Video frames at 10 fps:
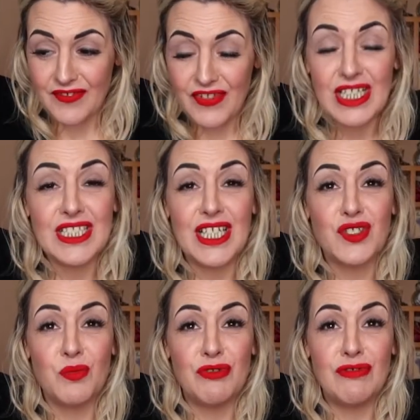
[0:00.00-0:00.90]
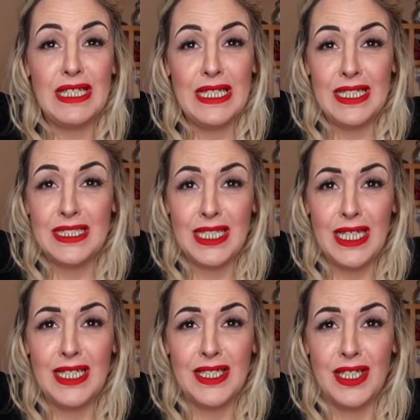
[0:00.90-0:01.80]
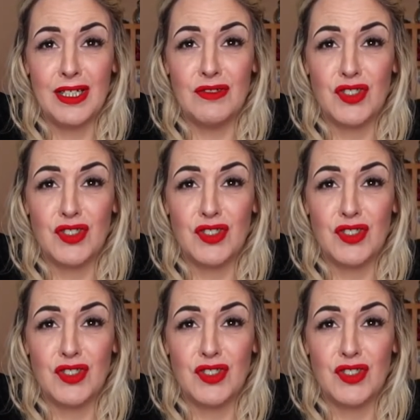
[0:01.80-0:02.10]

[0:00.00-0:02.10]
feels like someone really needs healing here.